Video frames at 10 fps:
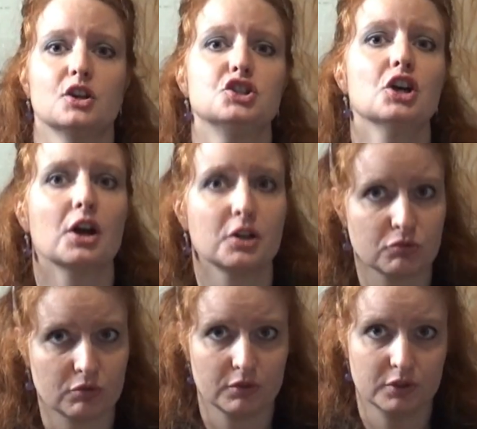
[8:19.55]

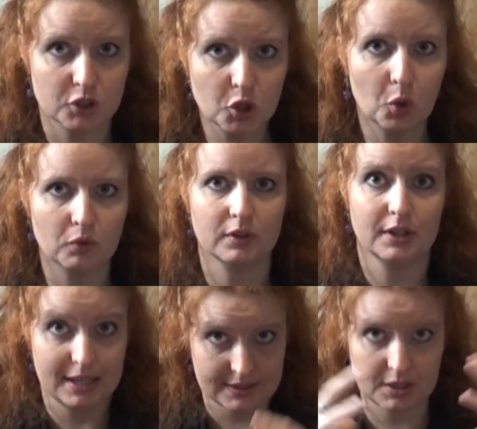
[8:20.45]
genre, the
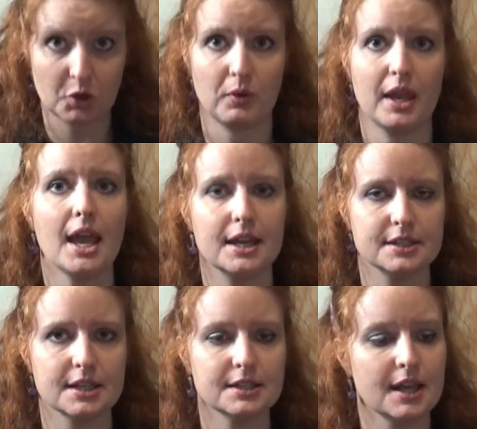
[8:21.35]
novel, is
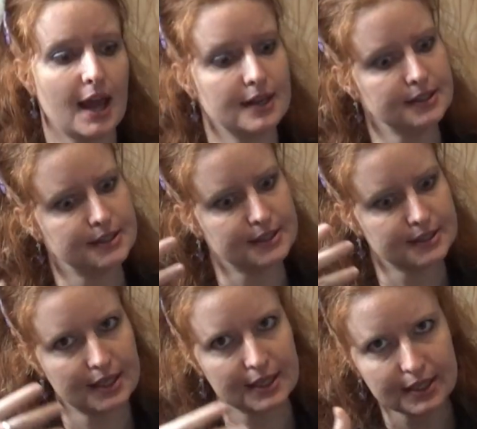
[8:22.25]
created, and it is